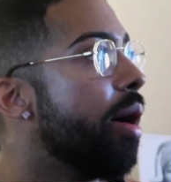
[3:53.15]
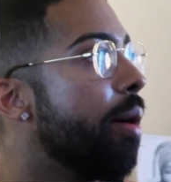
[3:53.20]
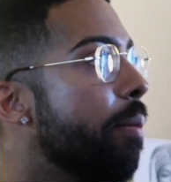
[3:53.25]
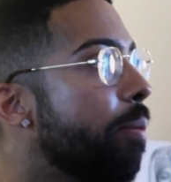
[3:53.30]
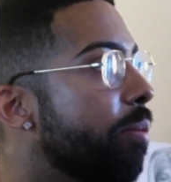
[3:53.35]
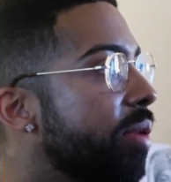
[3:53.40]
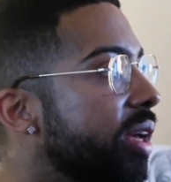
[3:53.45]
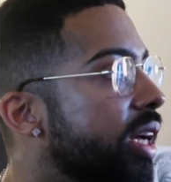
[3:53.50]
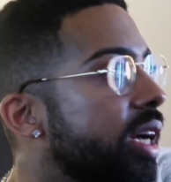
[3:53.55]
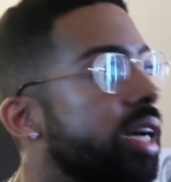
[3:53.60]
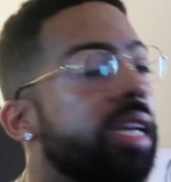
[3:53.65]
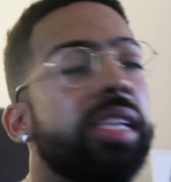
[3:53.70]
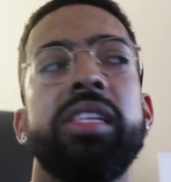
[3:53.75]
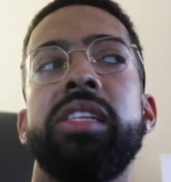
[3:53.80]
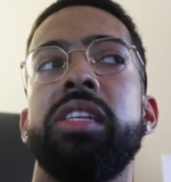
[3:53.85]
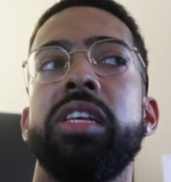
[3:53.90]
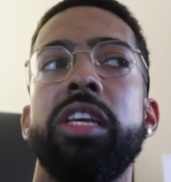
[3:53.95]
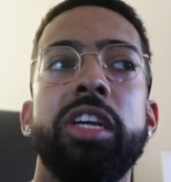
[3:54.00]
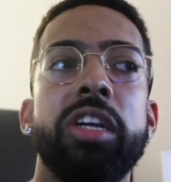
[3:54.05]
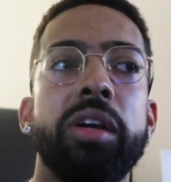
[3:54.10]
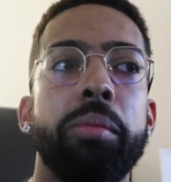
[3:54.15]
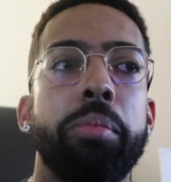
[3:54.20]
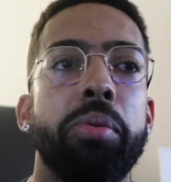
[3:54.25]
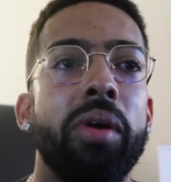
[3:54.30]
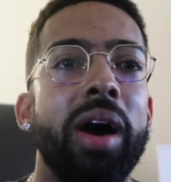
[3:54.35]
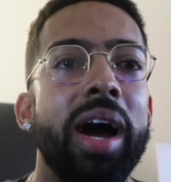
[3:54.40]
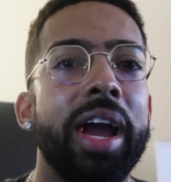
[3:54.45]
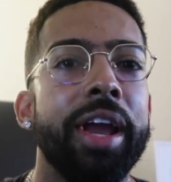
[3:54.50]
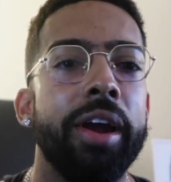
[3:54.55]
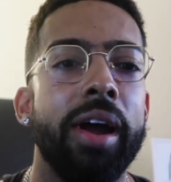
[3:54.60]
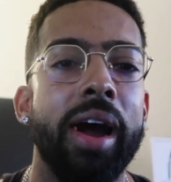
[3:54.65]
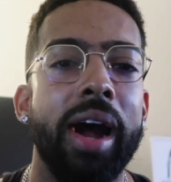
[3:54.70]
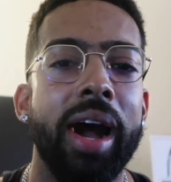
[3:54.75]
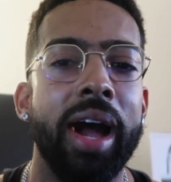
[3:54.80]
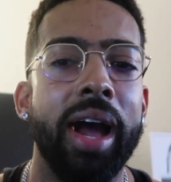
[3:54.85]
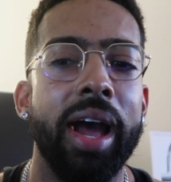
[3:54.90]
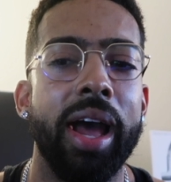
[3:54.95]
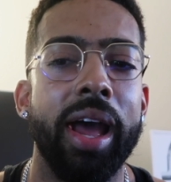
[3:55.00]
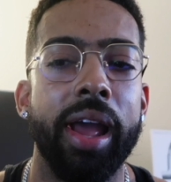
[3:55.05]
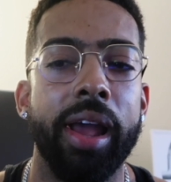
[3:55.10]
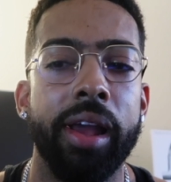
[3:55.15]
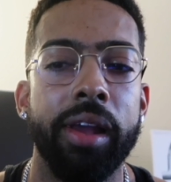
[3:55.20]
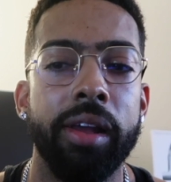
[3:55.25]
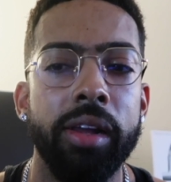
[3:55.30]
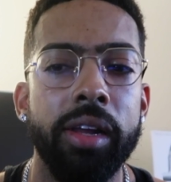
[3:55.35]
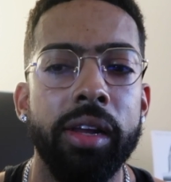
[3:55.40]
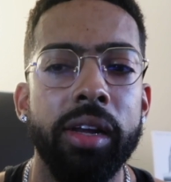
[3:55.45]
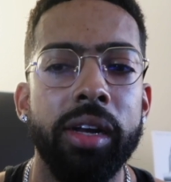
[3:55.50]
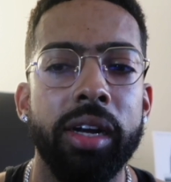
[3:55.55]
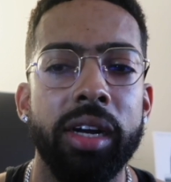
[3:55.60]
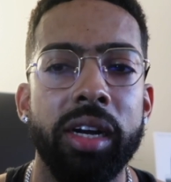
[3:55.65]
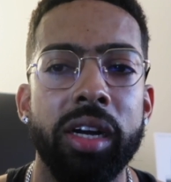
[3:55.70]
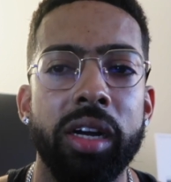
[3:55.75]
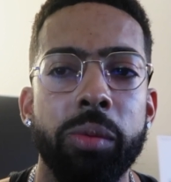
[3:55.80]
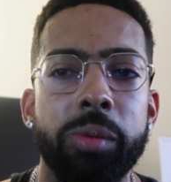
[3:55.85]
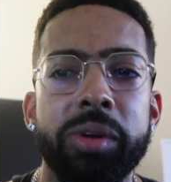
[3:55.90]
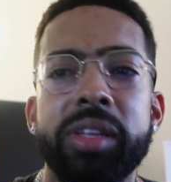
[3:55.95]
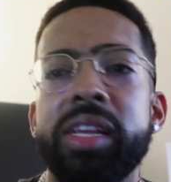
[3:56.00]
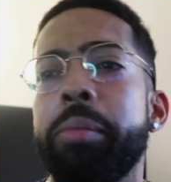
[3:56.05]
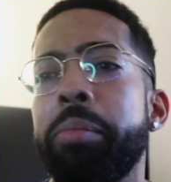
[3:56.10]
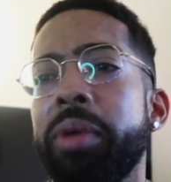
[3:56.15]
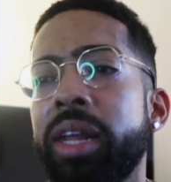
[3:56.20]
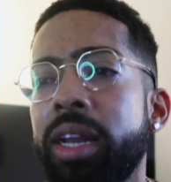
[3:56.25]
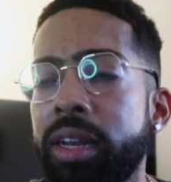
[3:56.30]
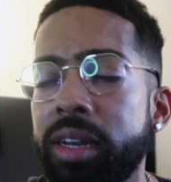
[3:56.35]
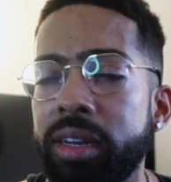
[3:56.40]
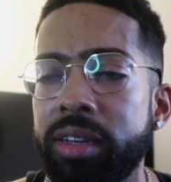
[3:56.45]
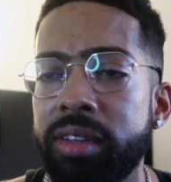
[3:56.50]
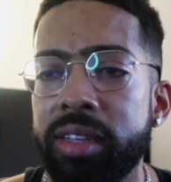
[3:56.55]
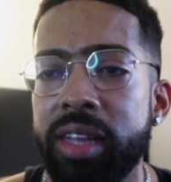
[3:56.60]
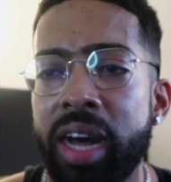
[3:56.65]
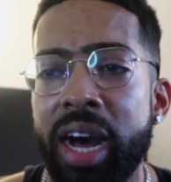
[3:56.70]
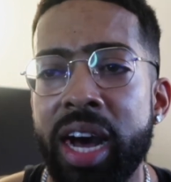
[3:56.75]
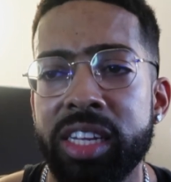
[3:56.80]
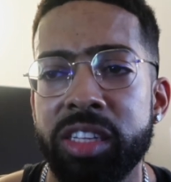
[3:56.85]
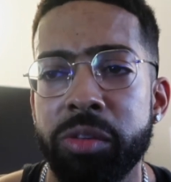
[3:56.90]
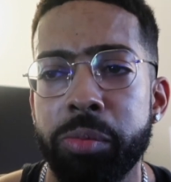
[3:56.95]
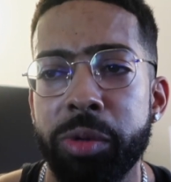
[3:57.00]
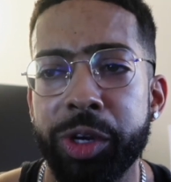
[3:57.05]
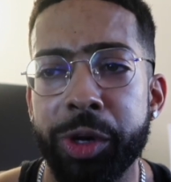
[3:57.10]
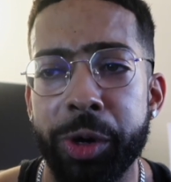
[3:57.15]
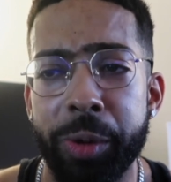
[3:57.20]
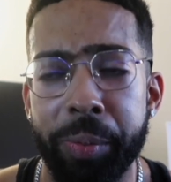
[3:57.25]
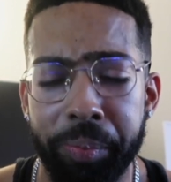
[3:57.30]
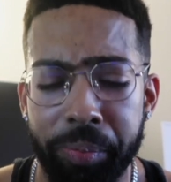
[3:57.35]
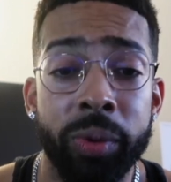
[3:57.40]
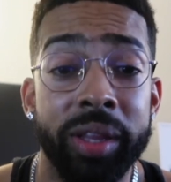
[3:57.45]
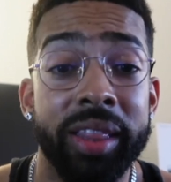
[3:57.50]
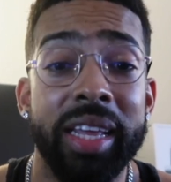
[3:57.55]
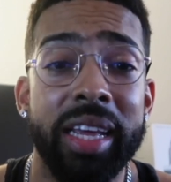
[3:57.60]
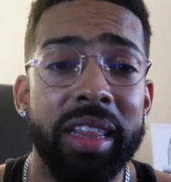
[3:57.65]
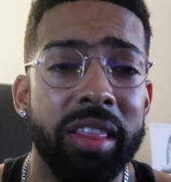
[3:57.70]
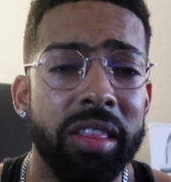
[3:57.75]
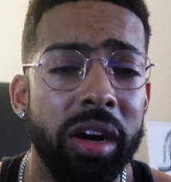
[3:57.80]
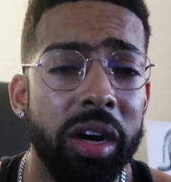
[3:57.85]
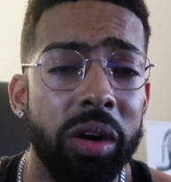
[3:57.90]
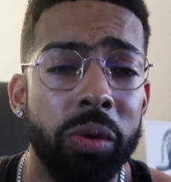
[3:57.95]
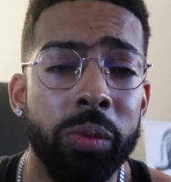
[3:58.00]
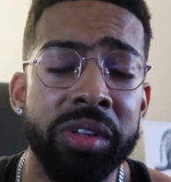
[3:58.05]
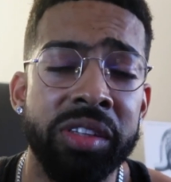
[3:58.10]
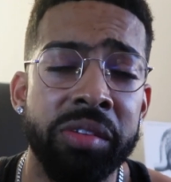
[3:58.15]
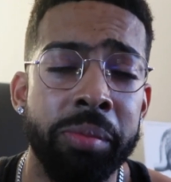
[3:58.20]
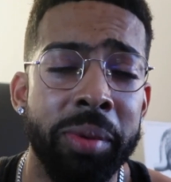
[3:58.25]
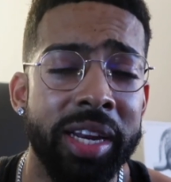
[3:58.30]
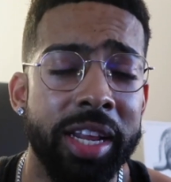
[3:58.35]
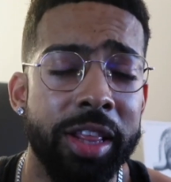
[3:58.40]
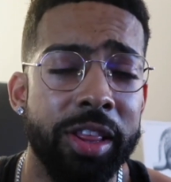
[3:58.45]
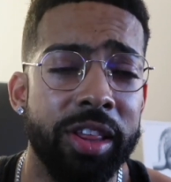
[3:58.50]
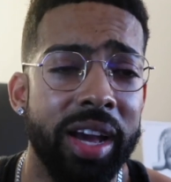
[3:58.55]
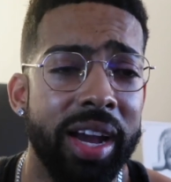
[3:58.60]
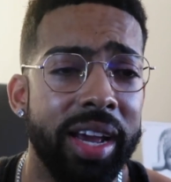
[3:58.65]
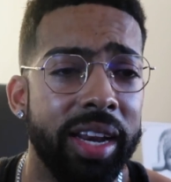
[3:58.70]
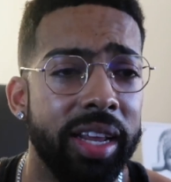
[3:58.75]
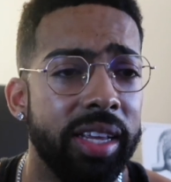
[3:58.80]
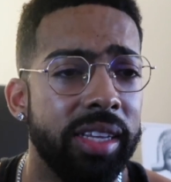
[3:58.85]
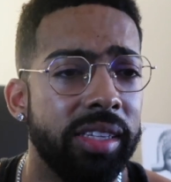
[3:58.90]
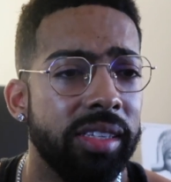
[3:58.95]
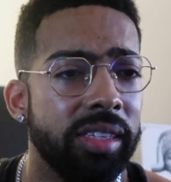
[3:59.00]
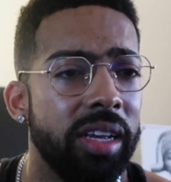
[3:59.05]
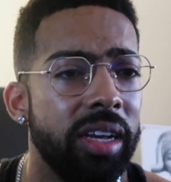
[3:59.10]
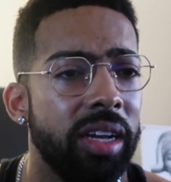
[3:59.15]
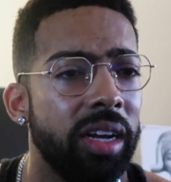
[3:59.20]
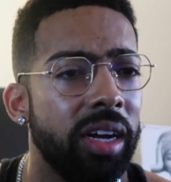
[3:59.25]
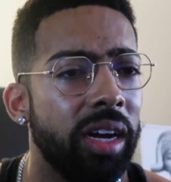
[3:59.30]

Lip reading: because the year prior I was admitted into the hospital with what they thought was meningitis.